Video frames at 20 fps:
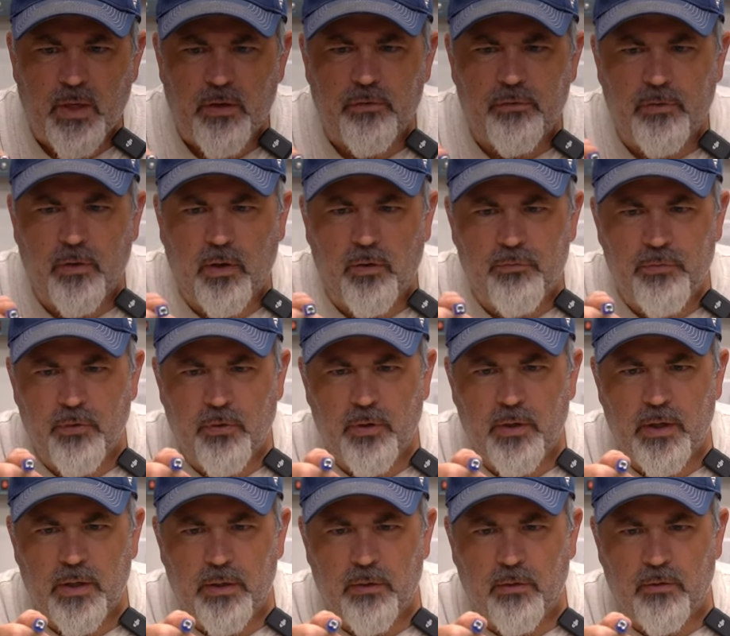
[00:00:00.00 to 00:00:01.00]
So if you
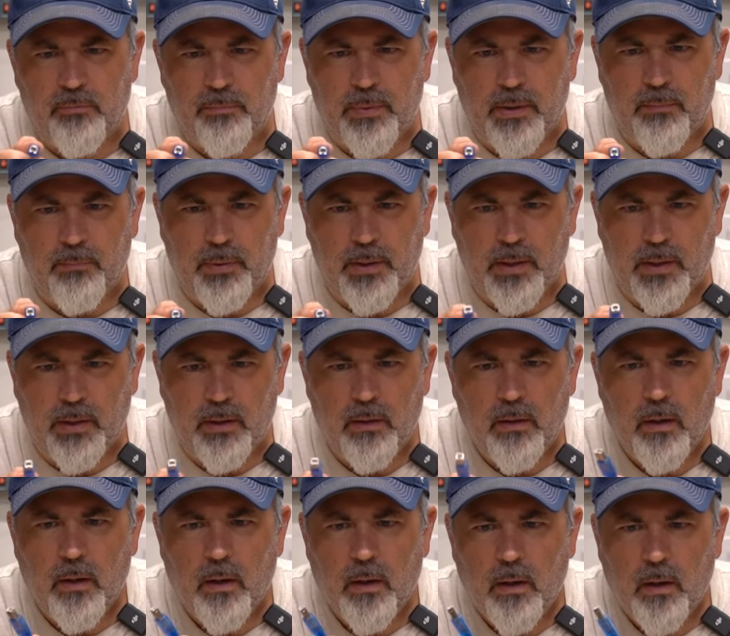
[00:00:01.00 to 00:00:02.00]
look at USB-B,
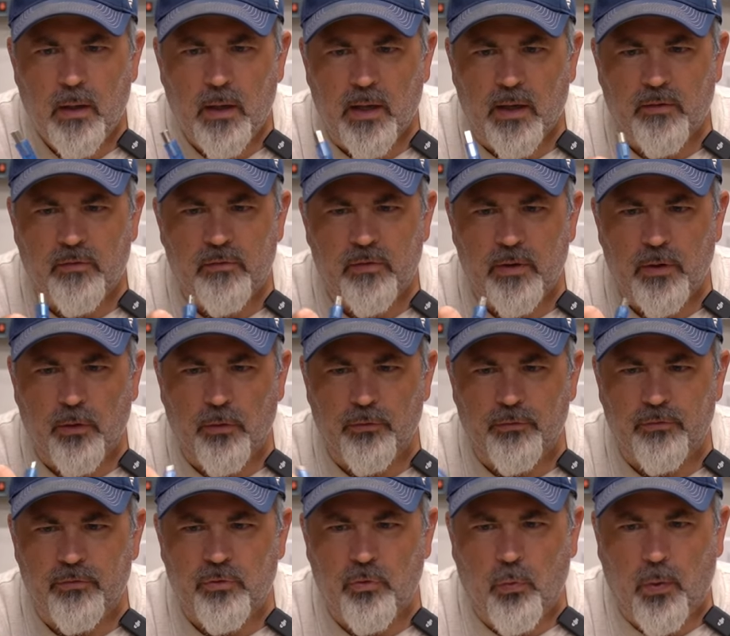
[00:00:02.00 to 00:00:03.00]
It's the
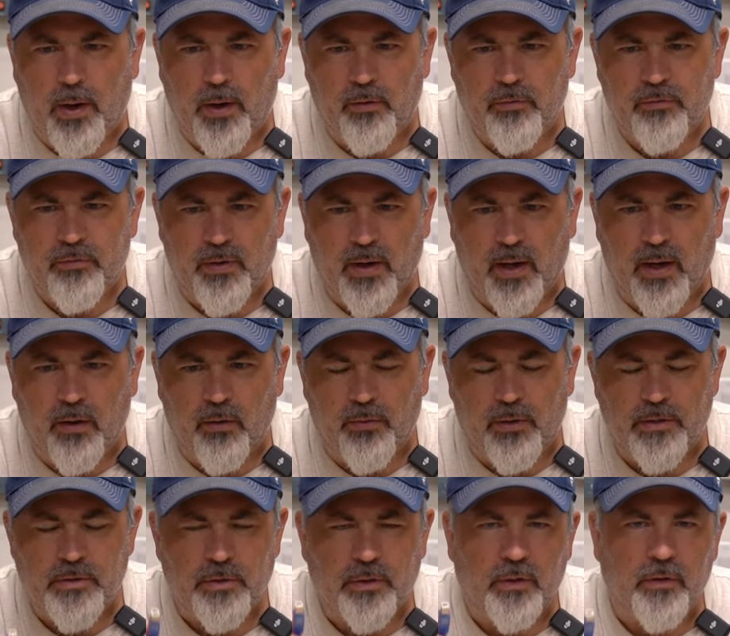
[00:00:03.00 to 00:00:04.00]
old square style
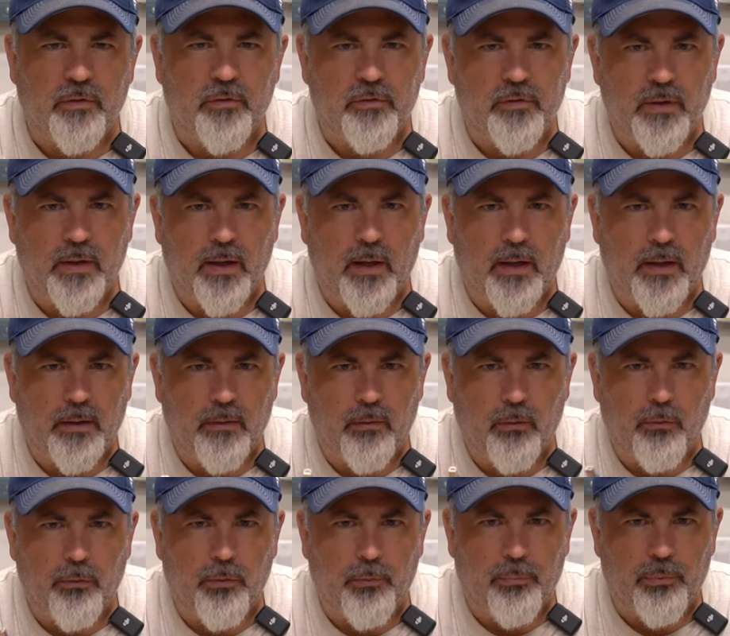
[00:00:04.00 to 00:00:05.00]
that you're going to see on
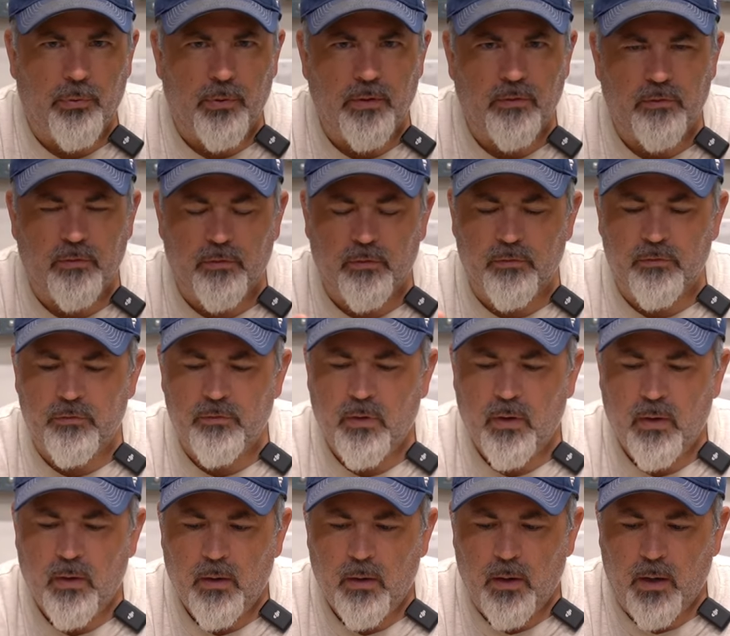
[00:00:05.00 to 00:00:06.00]
older printers.
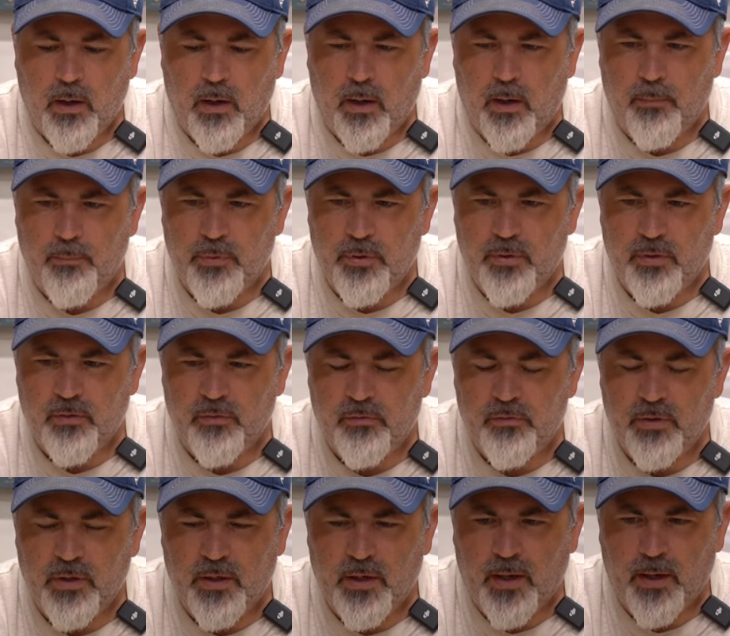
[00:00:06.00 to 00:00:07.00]
You're going to
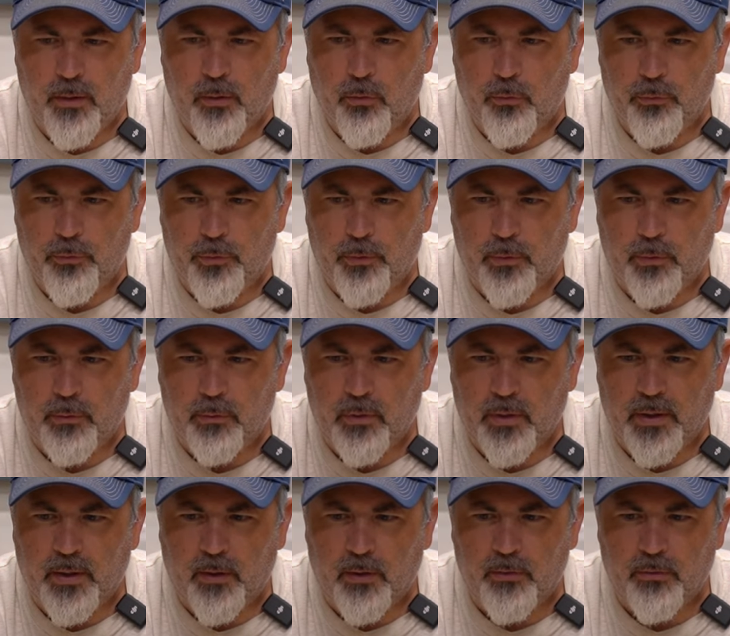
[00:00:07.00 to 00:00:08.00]
see it on older
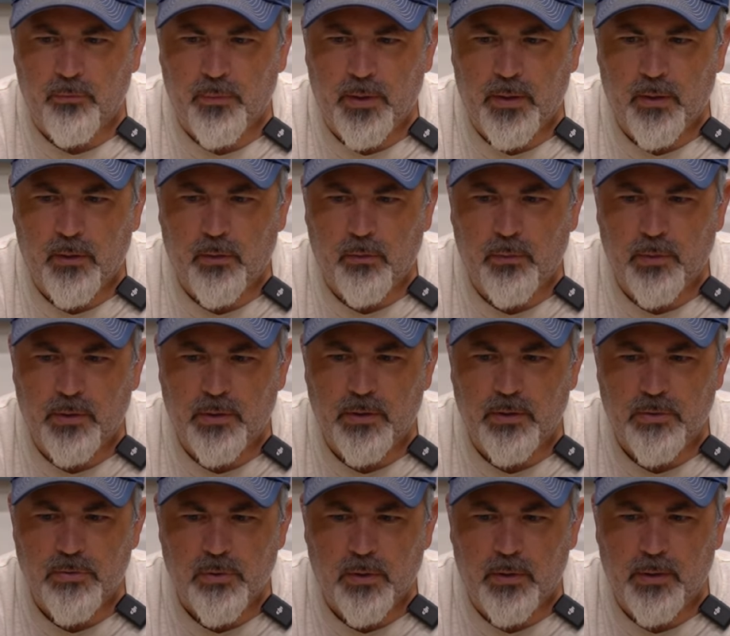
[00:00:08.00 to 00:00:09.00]
like Arduino and
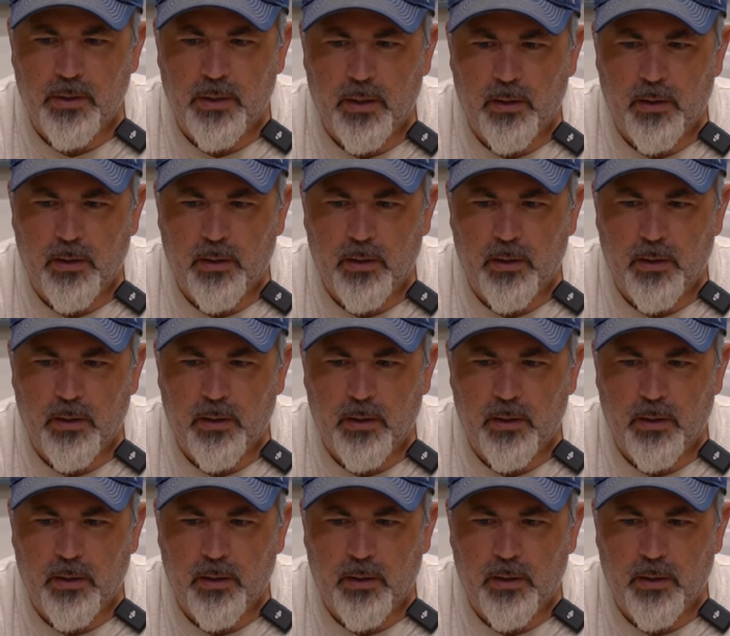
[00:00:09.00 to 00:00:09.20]
control,